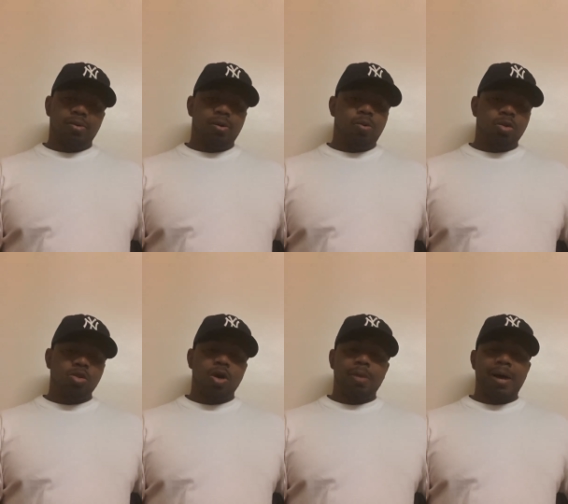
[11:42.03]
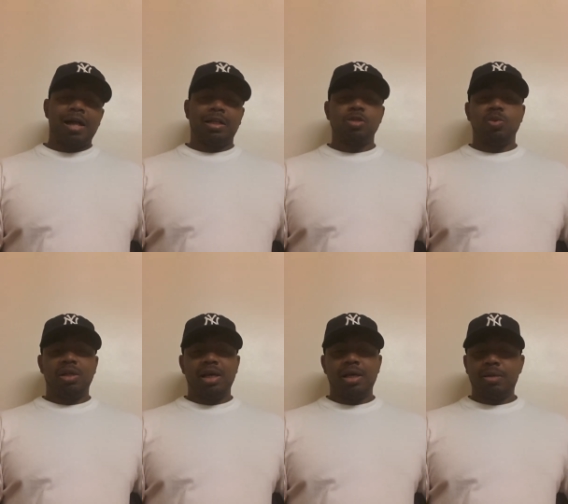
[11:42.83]
We'll talk about this
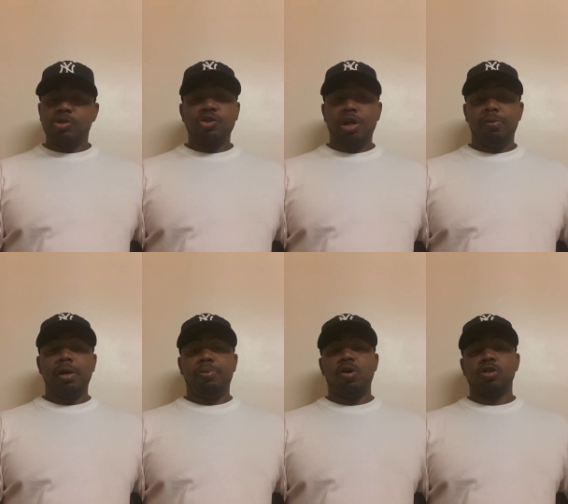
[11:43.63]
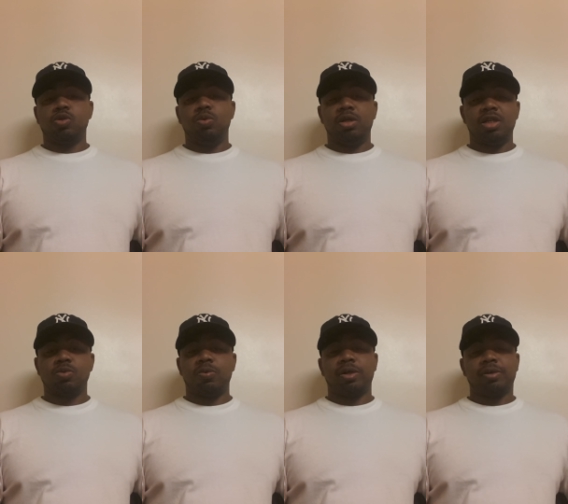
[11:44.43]
one later. I'm sure there'll be a part 2 to
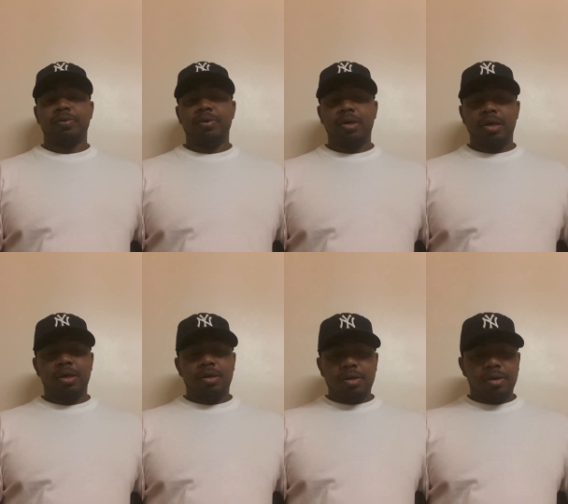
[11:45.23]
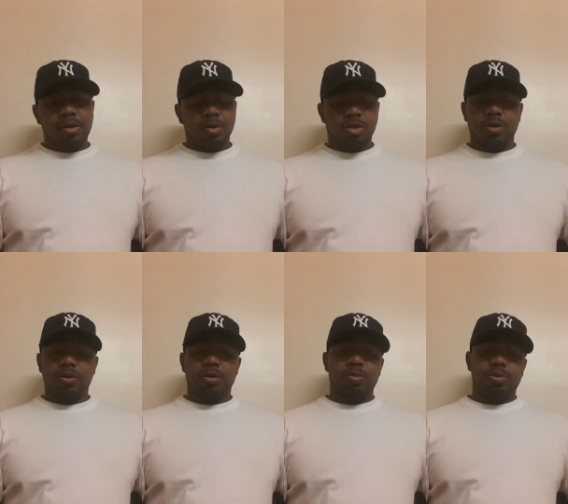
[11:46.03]
this one. You know,
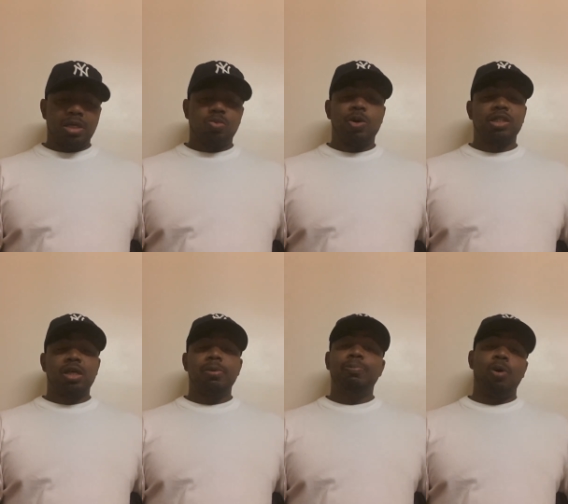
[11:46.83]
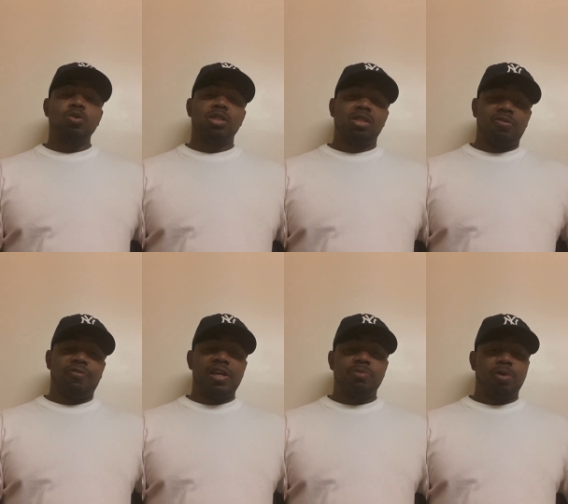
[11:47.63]
so this one is going to be posted to
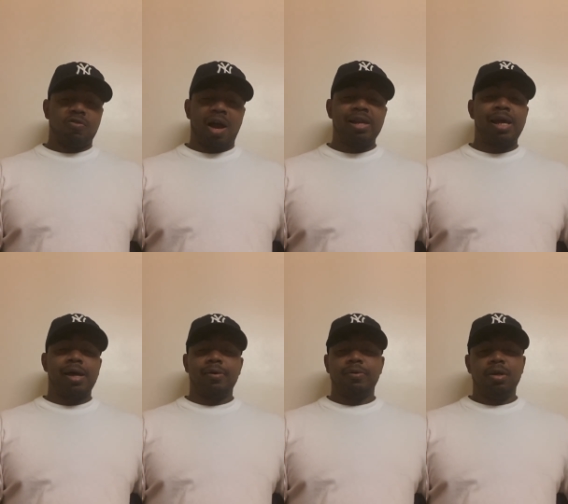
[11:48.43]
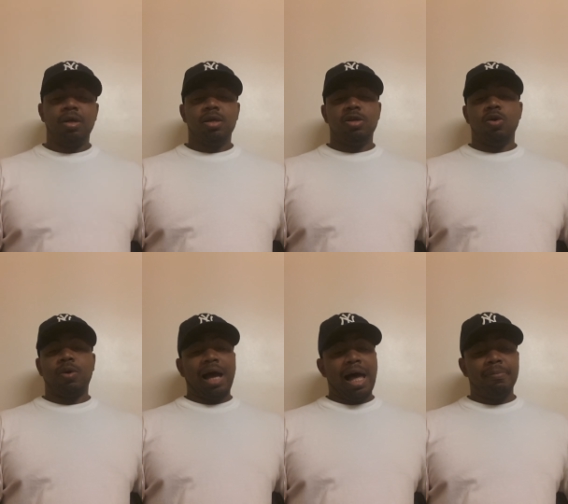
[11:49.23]
Facebook right now. You know,
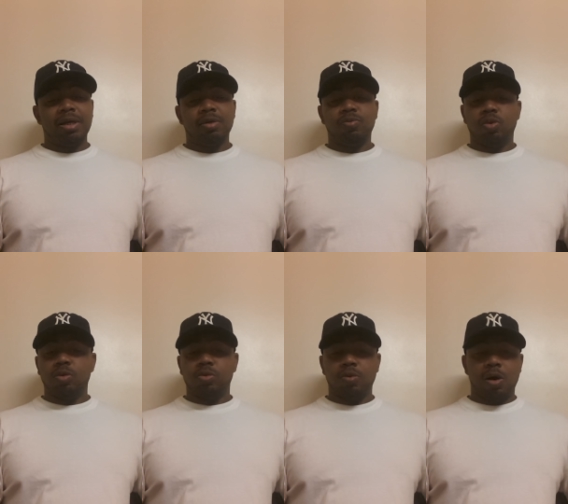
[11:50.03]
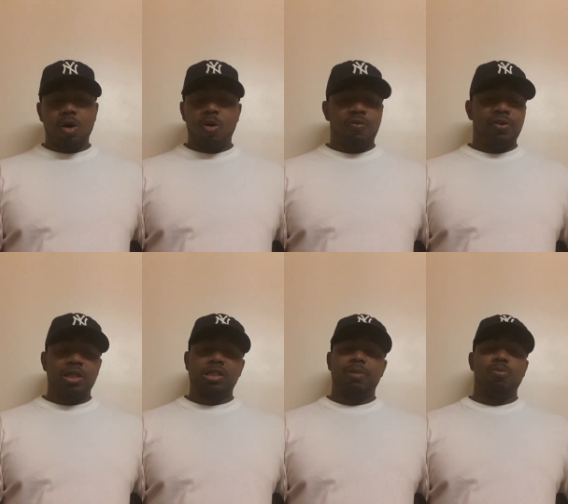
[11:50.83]
comment. We'll go over
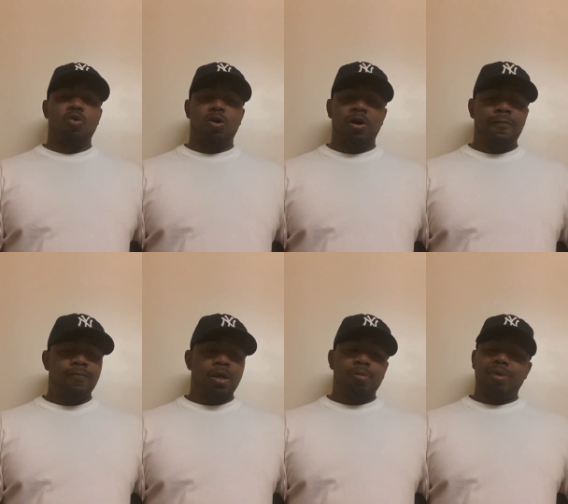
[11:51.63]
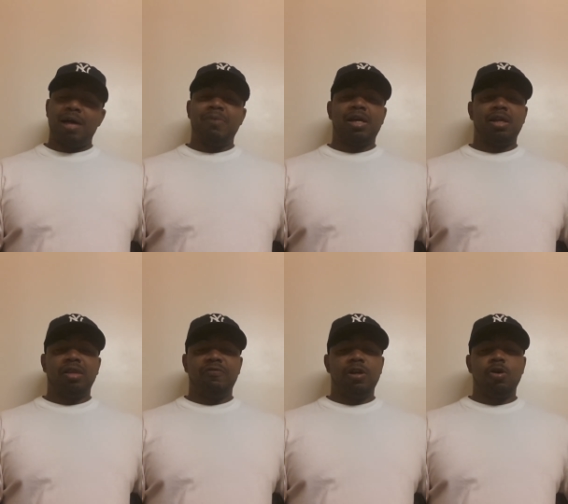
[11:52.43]
this some more. Probably make
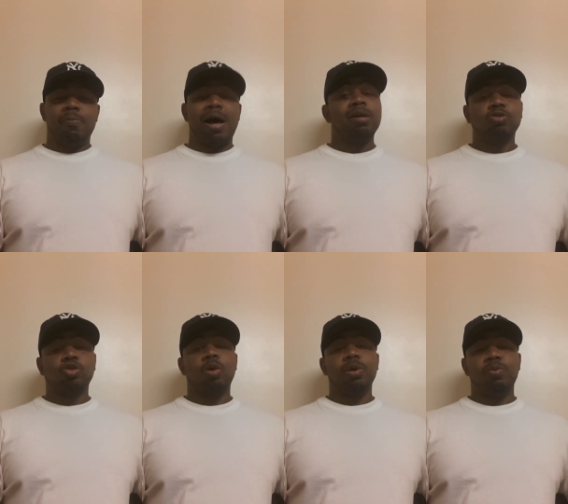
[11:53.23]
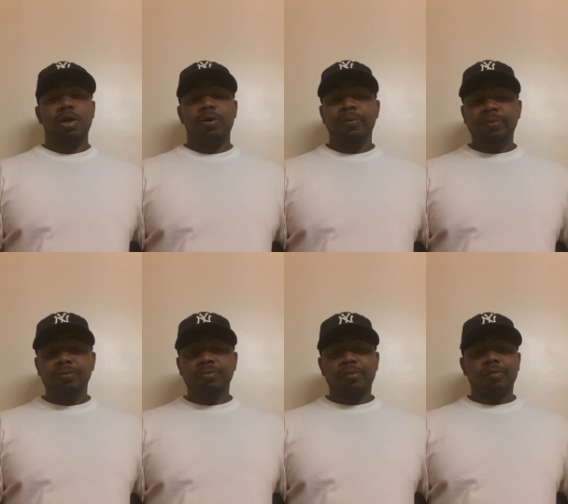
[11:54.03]
another video about it. I'm sure we will.
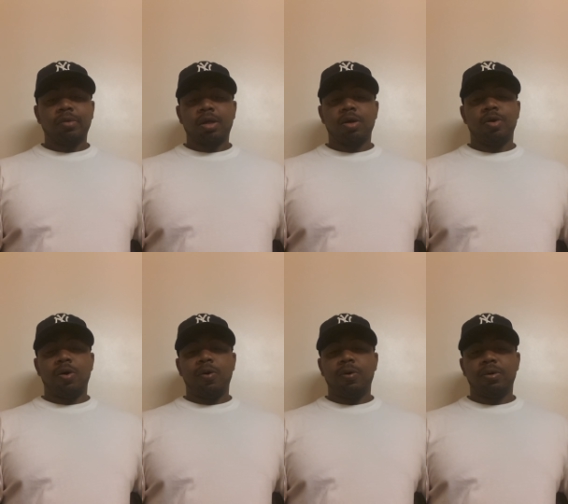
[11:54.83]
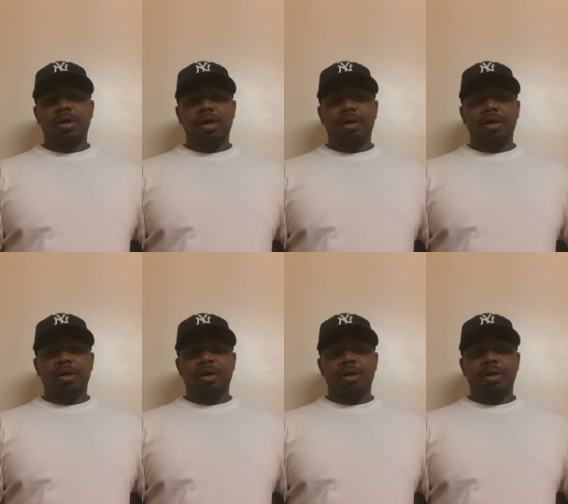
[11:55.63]
You know,